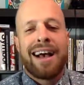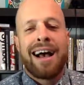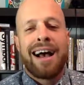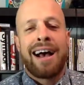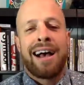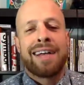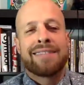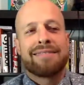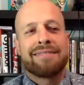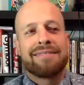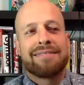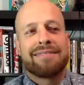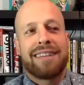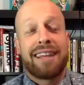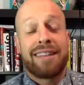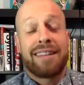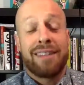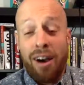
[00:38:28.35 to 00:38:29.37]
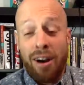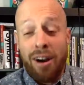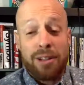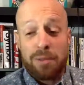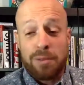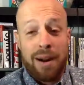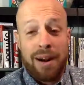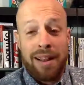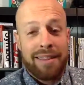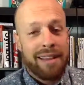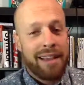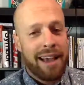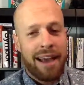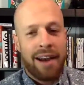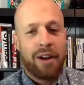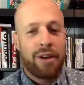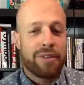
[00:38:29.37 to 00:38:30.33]
The hardest part, I
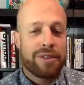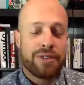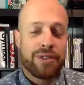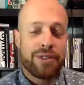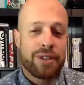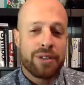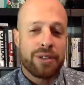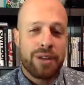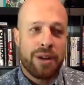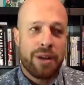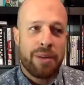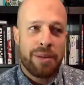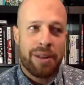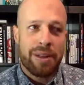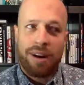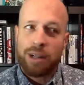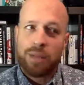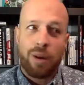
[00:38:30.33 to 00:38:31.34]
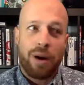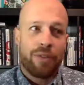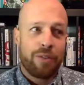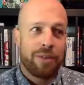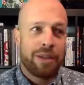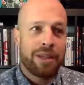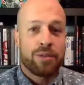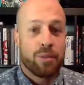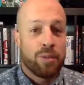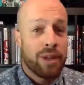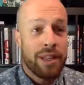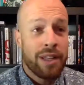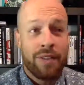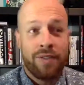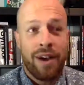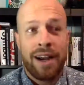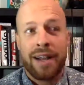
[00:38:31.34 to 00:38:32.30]
think, I don't know if it's for you, Tony, but the hardest part for me is
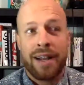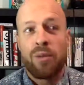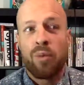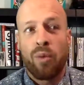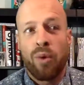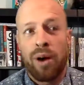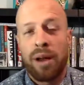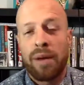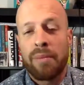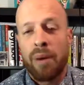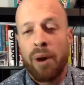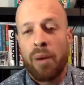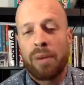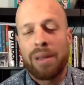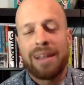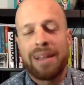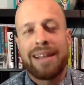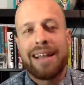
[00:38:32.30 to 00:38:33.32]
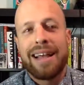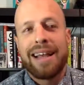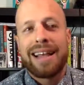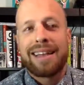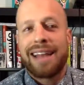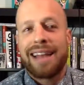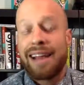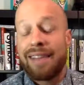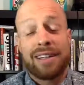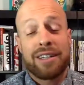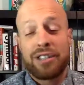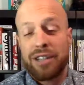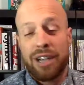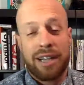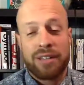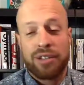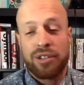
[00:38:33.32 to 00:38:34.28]
really finding one moment that I think
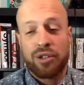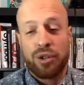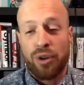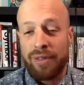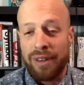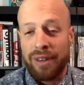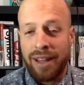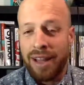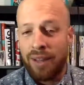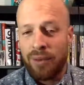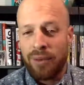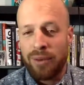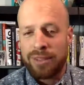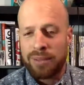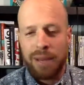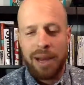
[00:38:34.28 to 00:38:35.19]
shines true over the other ones.